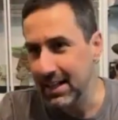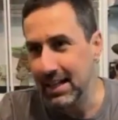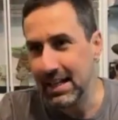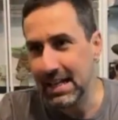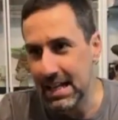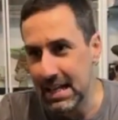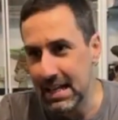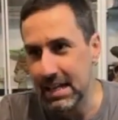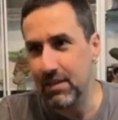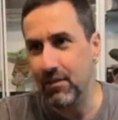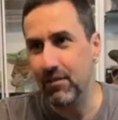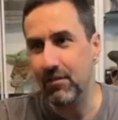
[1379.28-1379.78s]

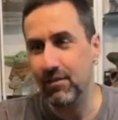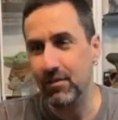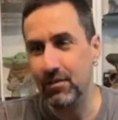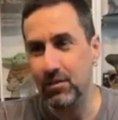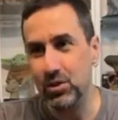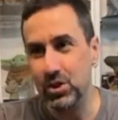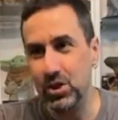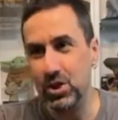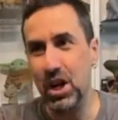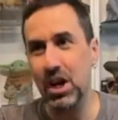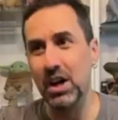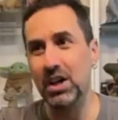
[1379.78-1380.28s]
it
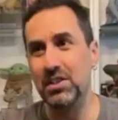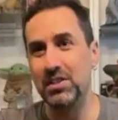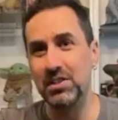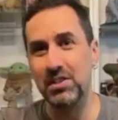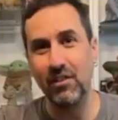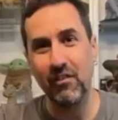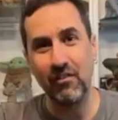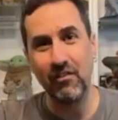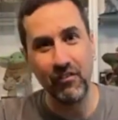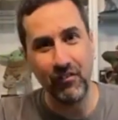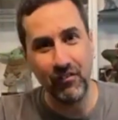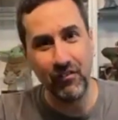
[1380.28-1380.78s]

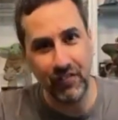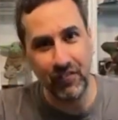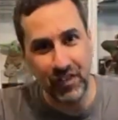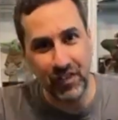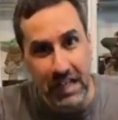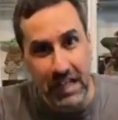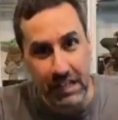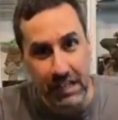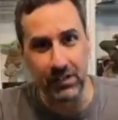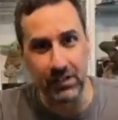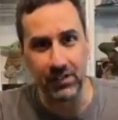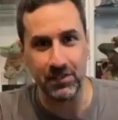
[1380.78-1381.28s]
just
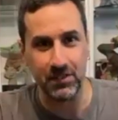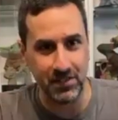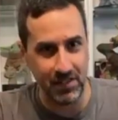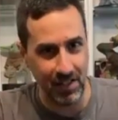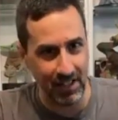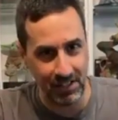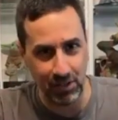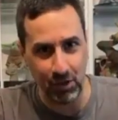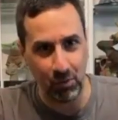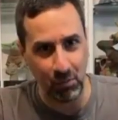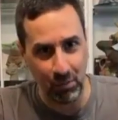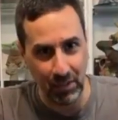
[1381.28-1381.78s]
feels
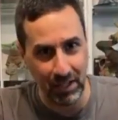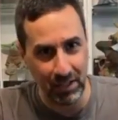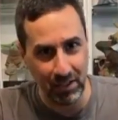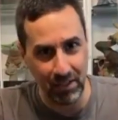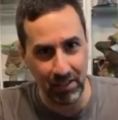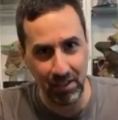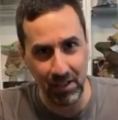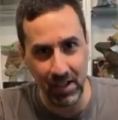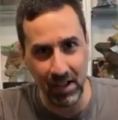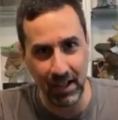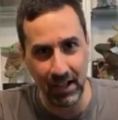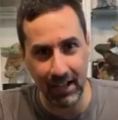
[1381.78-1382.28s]
like the real
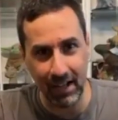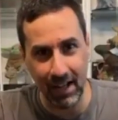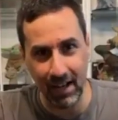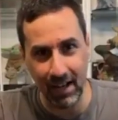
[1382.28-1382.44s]
thing.